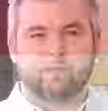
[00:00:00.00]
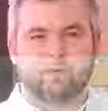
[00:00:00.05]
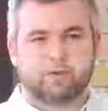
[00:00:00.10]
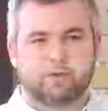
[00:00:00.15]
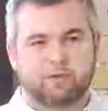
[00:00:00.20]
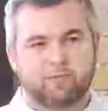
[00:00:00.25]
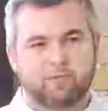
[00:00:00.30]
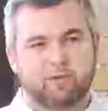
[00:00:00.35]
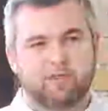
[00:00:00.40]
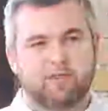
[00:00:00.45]

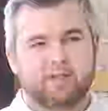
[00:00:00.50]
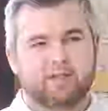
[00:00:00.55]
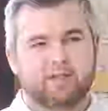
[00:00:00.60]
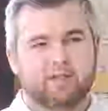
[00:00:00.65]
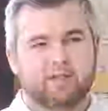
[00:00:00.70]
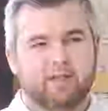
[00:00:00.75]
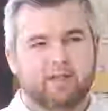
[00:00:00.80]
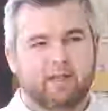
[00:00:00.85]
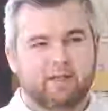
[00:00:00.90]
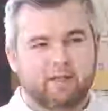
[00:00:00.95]
rewards, put
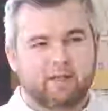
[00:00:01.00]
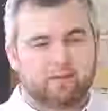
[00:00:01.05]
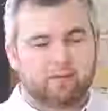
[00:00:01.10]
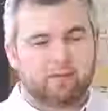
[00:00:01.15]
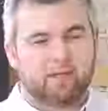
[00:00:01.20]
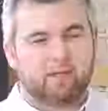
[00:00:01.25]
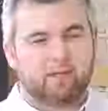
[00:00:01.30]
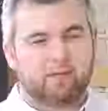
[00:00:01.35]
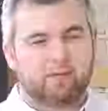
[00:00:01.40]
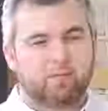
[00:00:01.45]
this
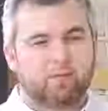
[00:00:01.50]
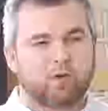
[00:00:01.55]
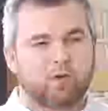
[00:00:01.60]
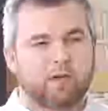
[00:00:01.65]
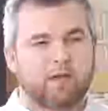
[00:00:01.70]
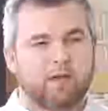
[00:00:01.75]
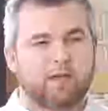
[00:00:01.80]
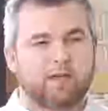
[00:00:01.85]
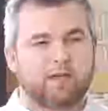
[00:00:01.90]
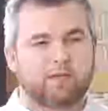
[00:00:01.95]
into a little bit
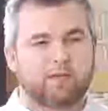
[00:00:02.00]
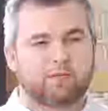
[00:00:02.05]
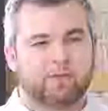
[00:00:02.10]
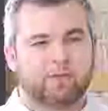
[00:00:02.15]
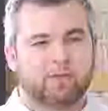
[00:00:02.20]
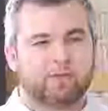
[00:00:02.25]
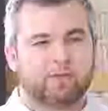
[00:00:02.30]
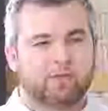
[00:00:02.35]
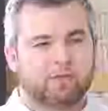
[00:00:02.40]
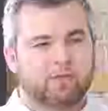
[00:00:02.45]
more context as
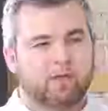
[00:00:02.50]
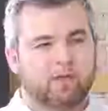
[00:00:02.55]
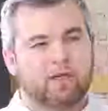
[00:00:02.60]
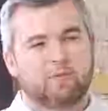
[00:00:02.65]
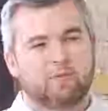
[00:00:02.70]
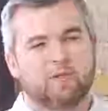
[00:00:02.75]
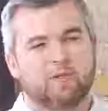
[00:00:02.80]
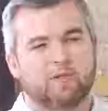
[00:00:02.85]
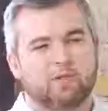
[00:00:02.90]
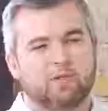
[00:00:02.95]
well. We just
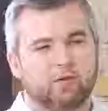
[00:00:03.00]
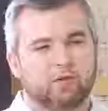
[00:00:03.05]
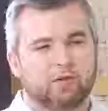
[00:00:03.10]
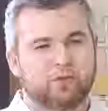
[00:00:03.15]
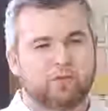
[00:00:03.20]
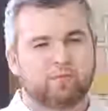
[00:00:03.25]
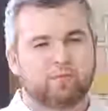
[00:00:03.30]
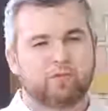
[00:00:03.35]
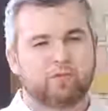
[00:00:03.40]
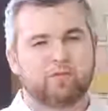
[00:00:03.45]
talked about
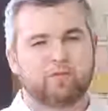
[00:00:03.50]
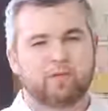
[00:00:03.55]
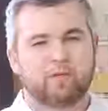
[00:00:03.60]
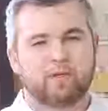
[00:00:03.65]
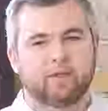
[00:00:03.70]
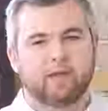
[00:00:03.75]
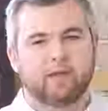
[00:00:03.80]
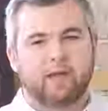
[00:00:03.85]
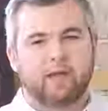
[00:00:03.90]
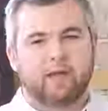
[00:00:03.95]
social
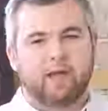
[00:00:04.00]
approval.